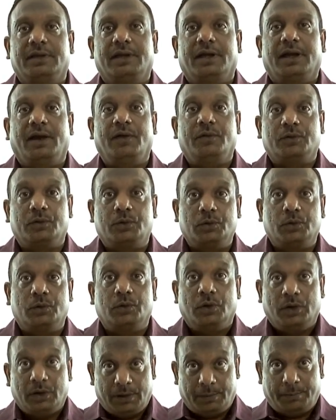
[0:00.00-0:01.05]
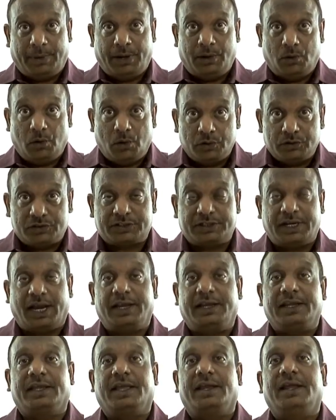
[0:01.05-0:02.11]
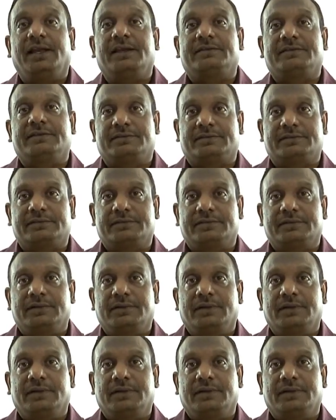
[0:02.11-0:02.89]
I have to do my own static analysis.